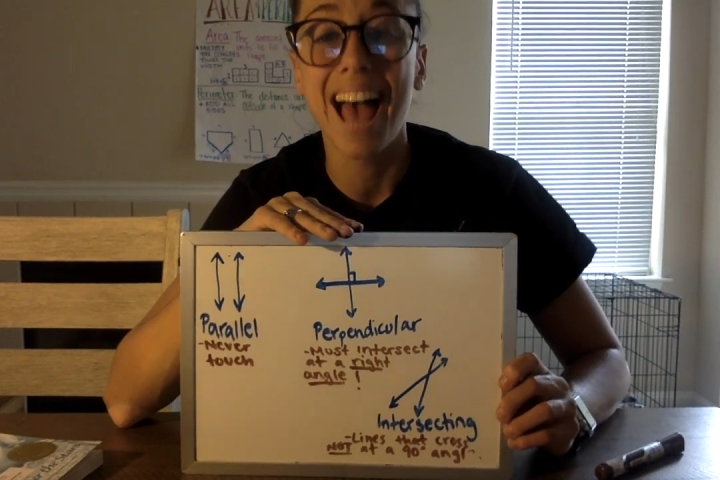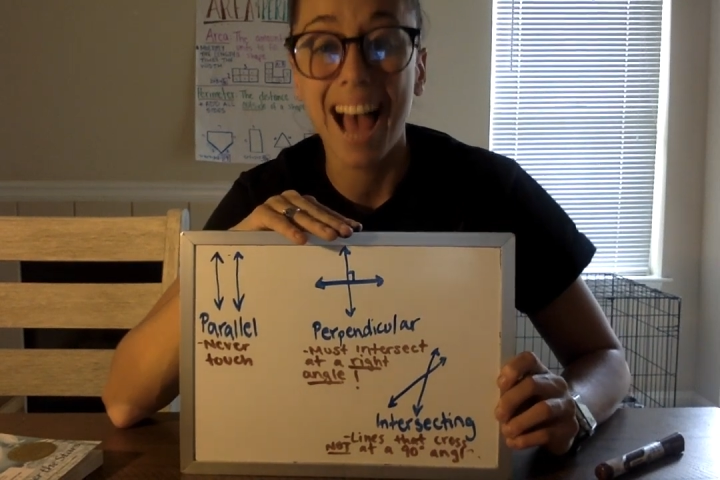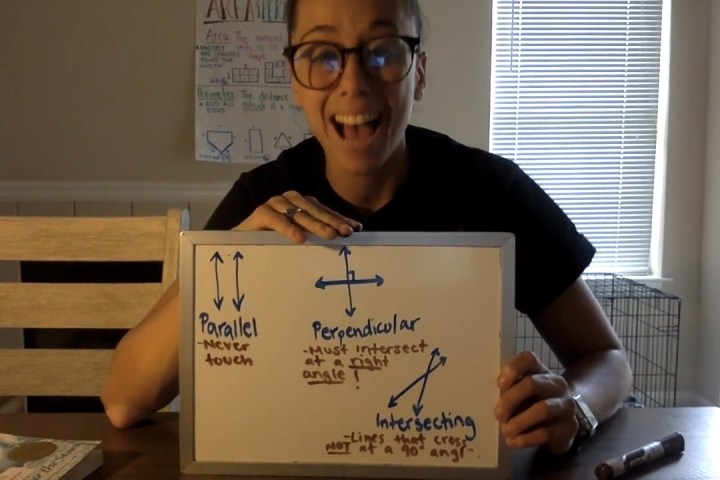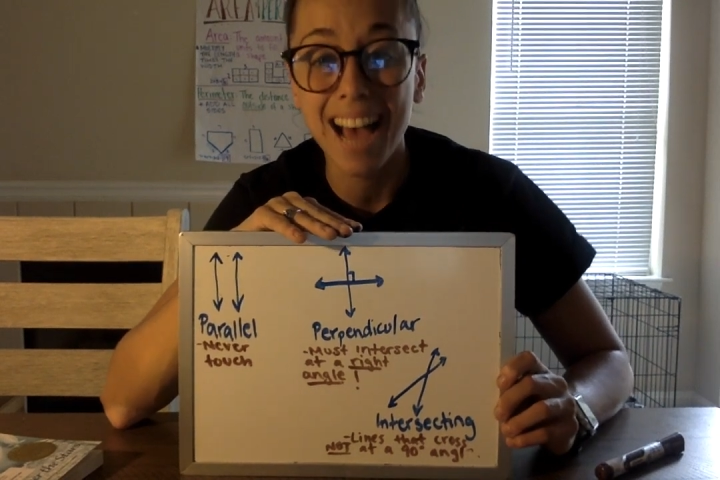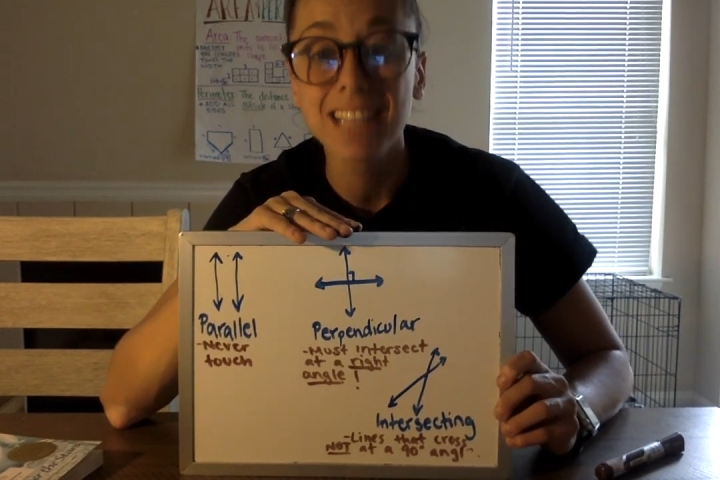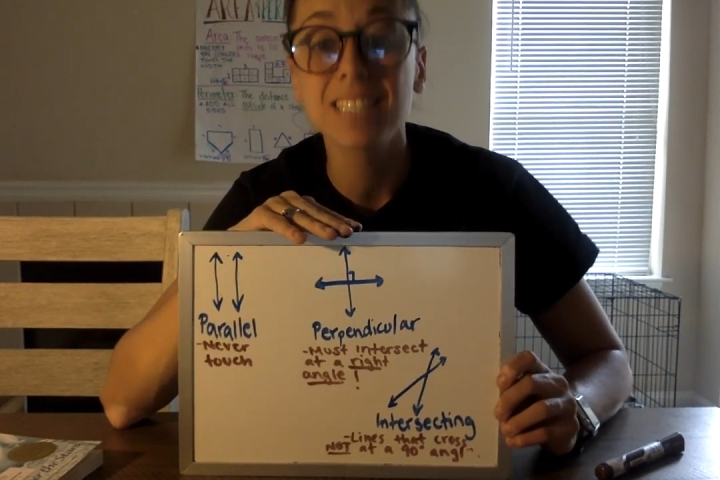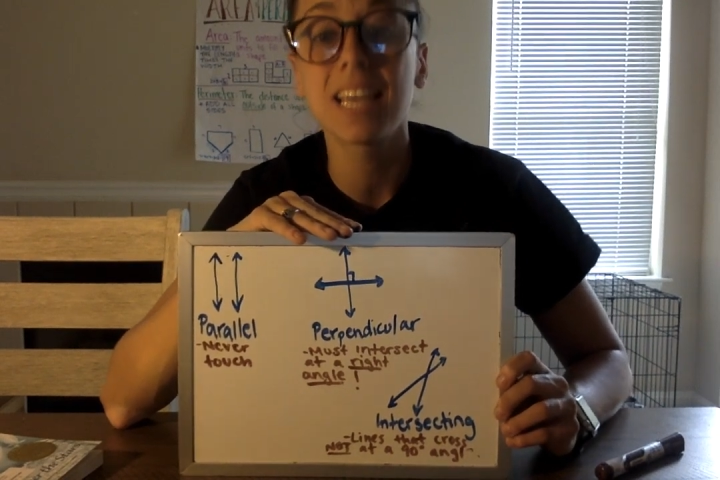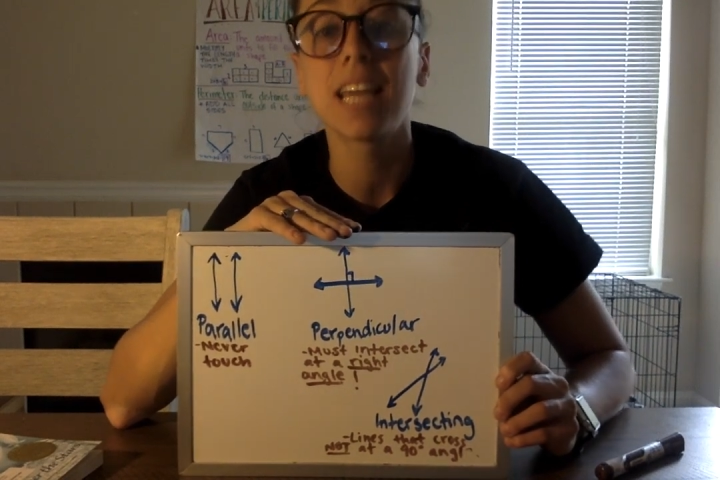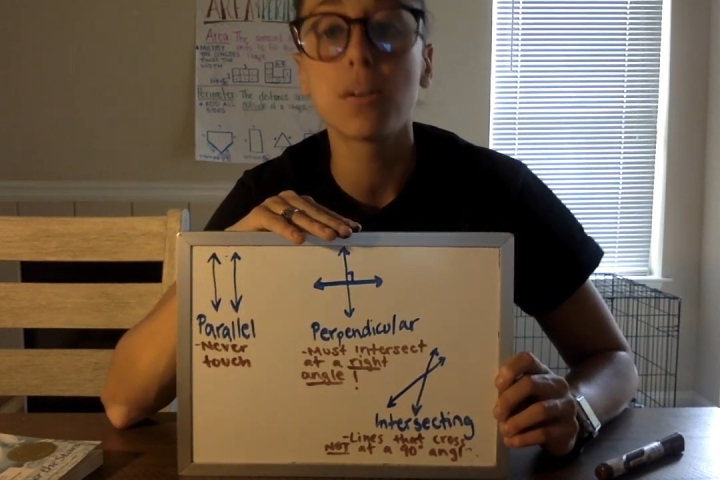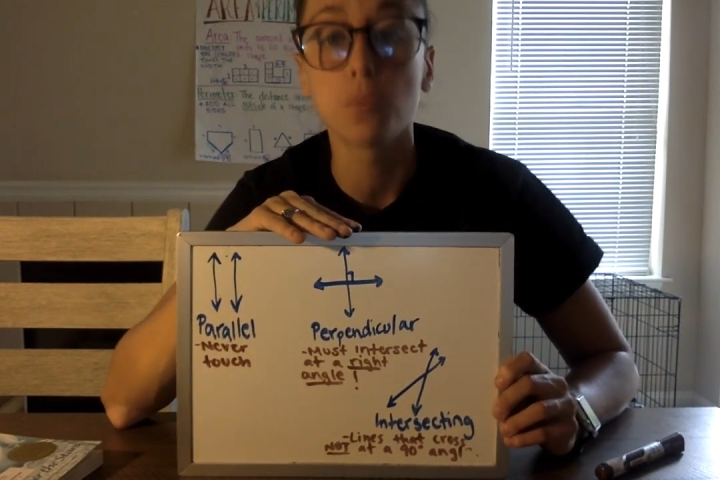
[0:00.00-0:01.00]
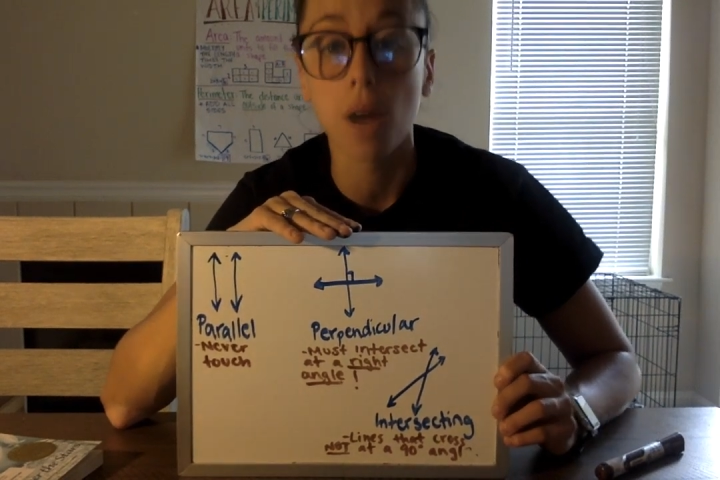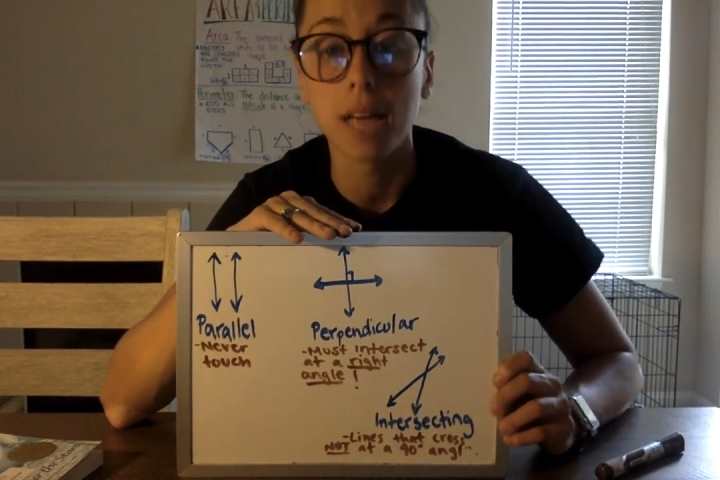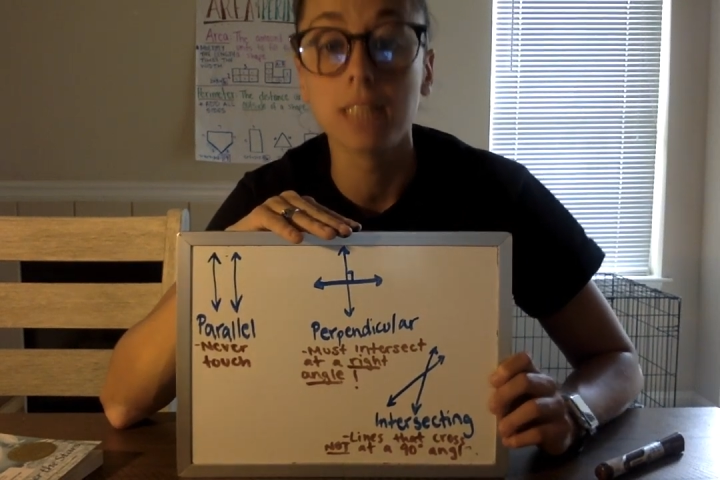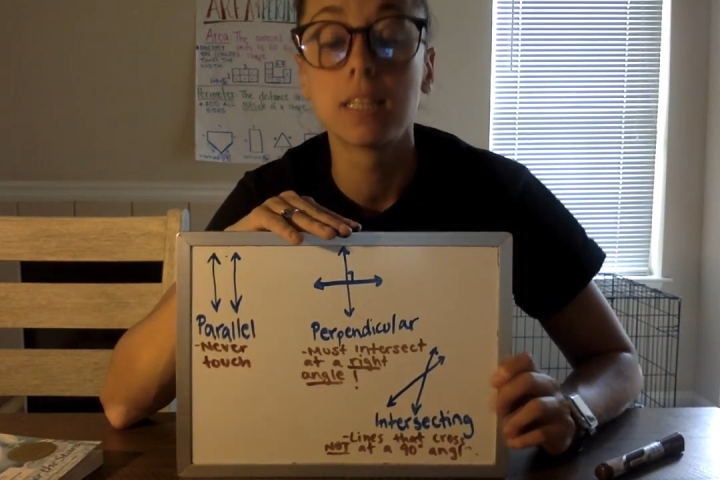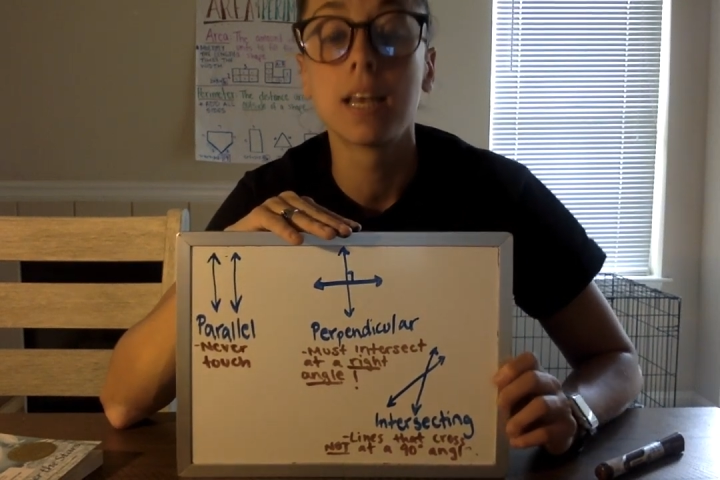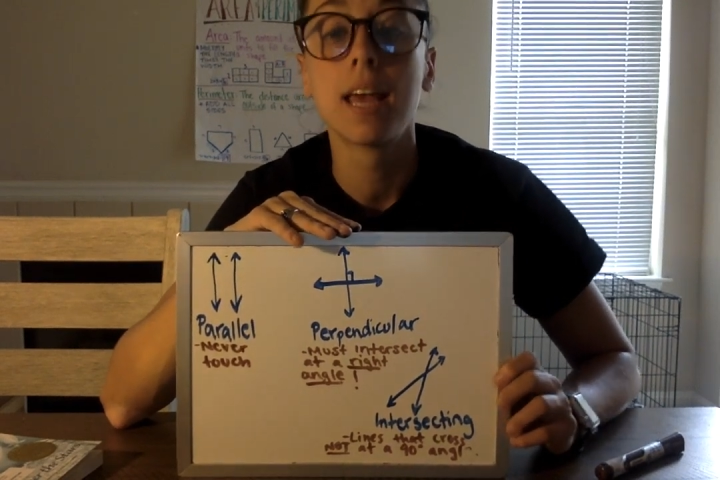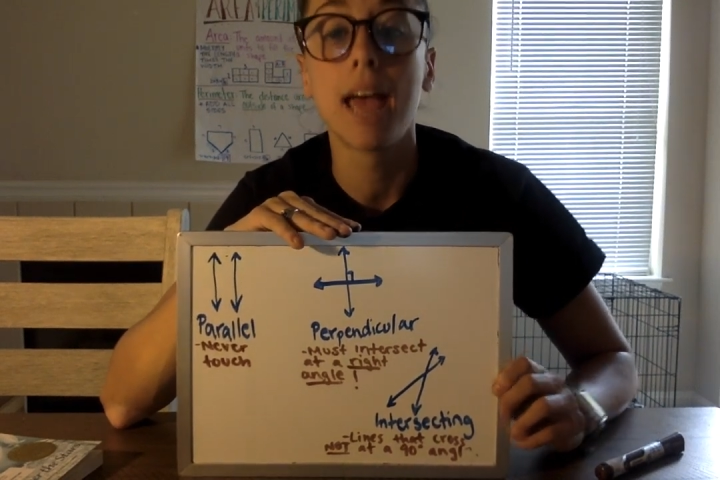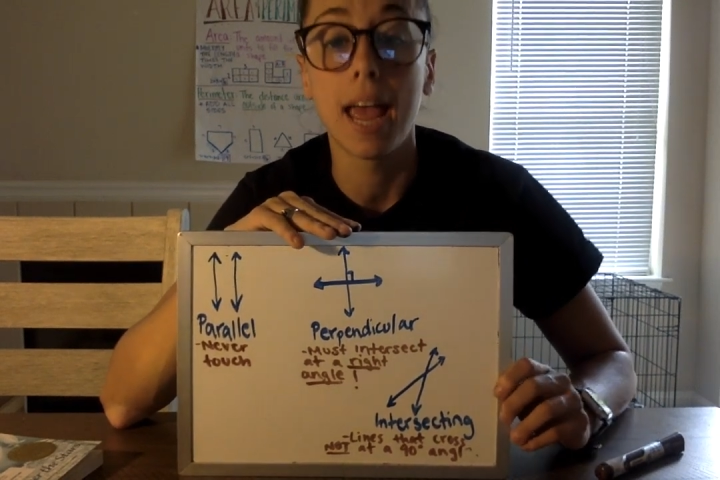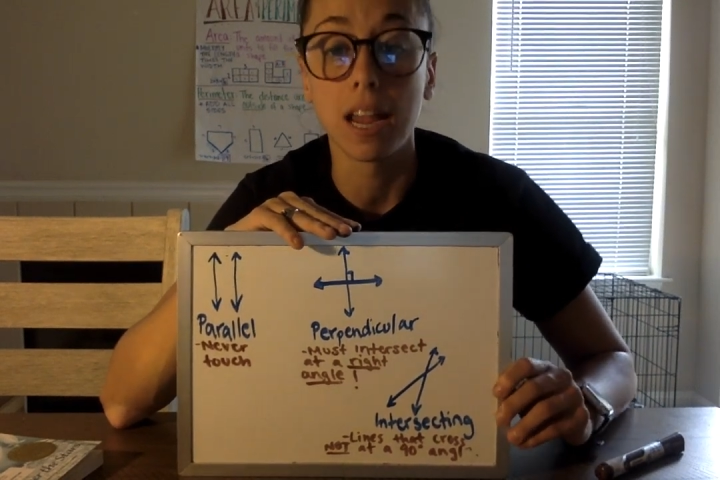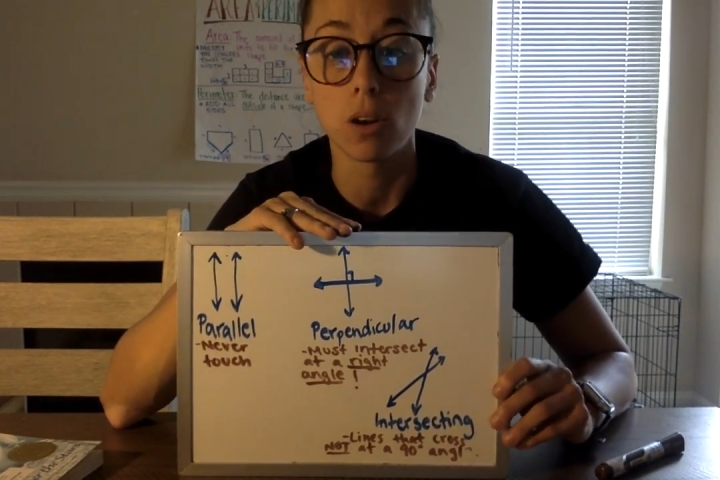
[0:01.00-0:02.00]
at a right
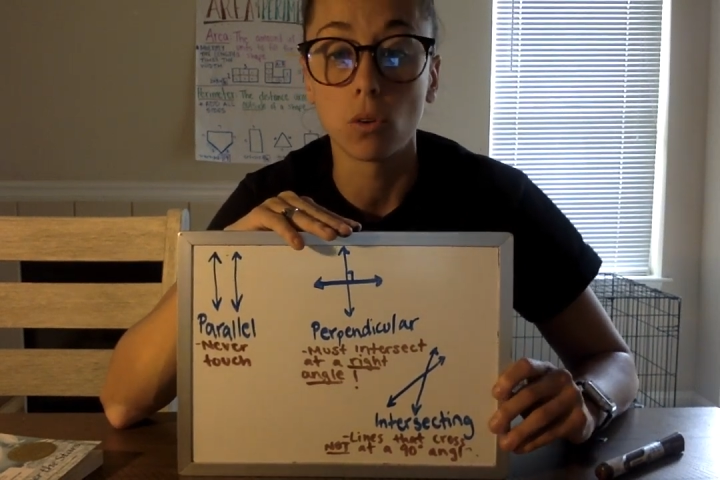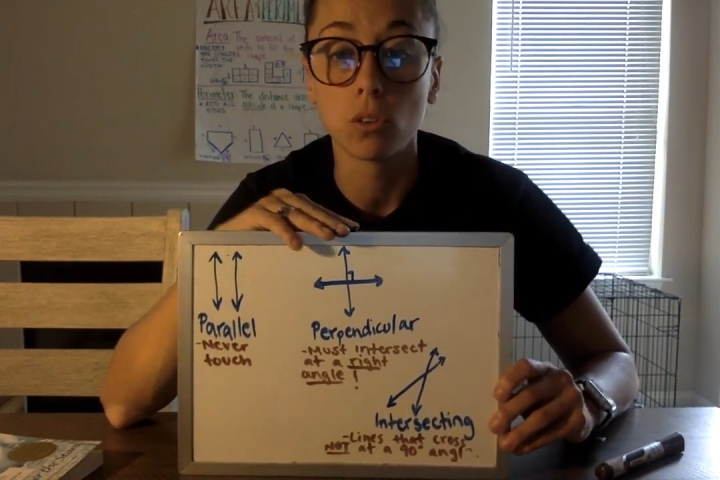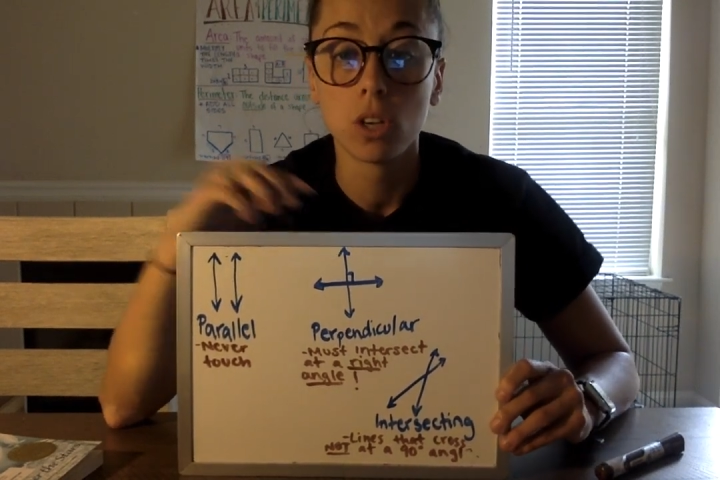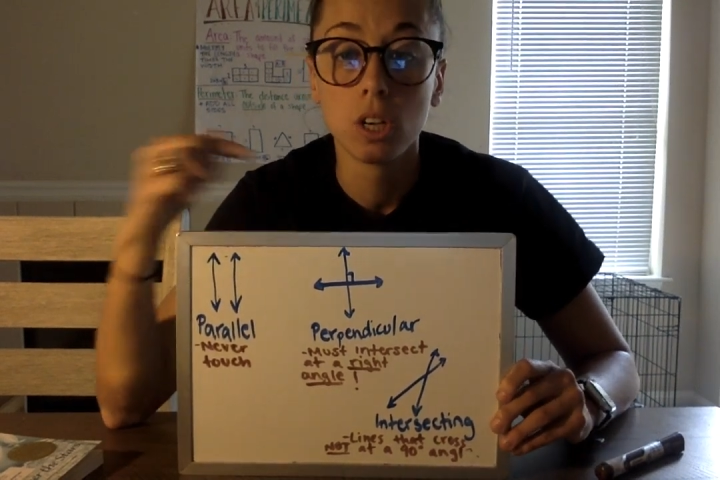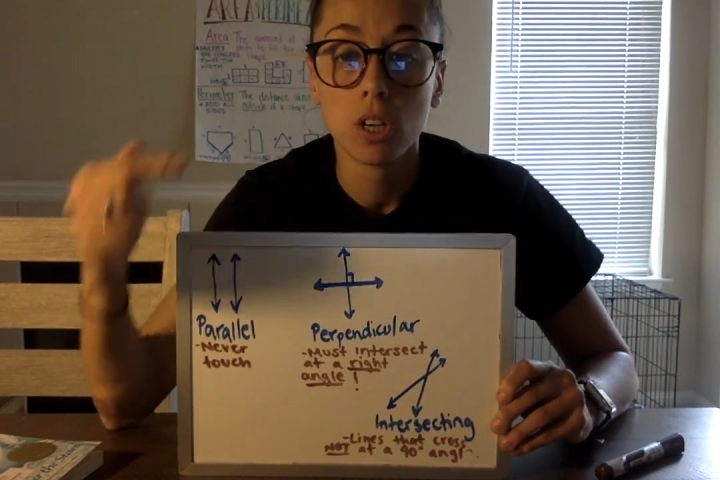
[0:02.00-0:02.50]
angle.